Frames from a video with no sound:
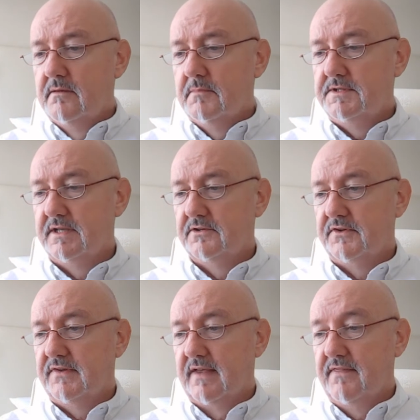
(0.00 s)
Matilda
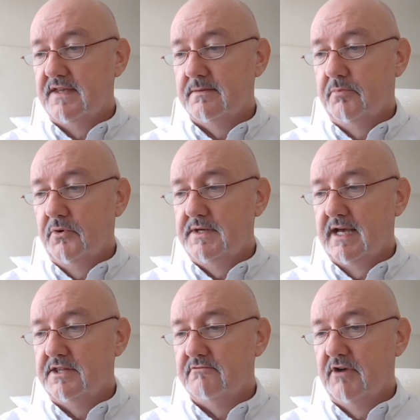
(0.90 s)
said, "There's a boy
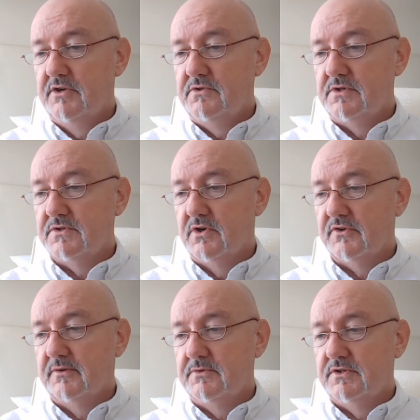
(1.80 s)
down the road who's
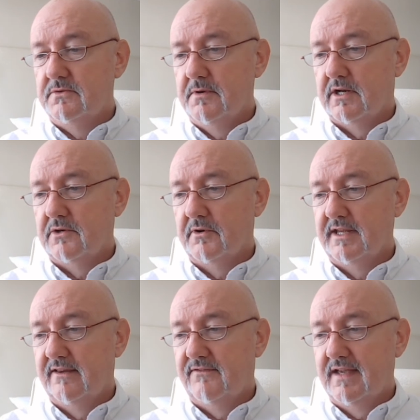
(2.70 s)
got some superglue on
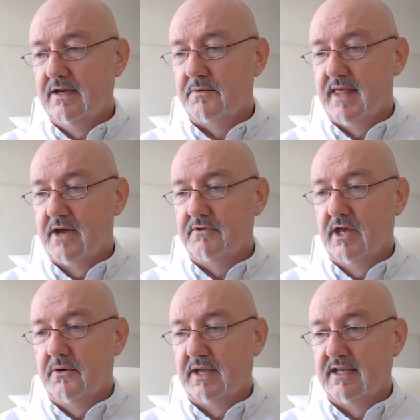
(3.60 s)
his finger without
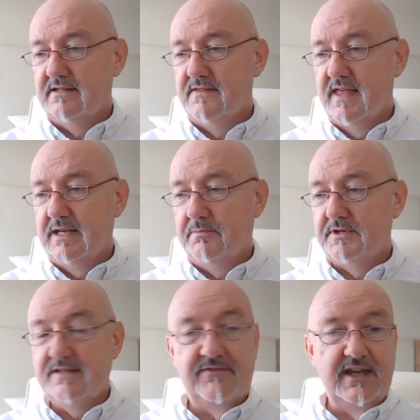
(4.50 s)
knowing it, and then he
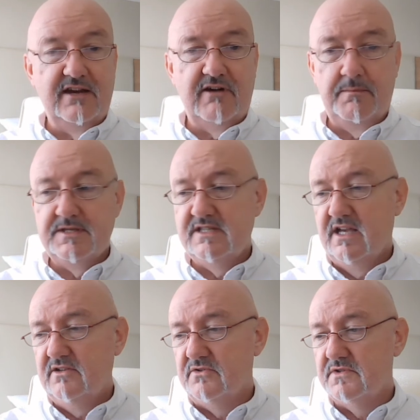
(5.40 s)
put his finger up his
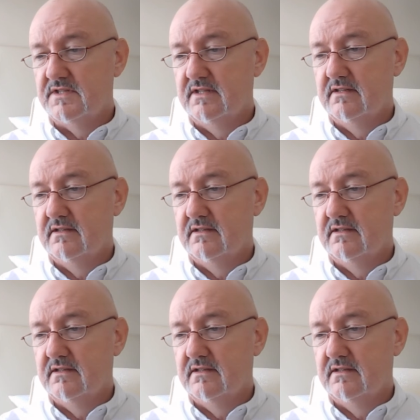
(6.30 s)
nose."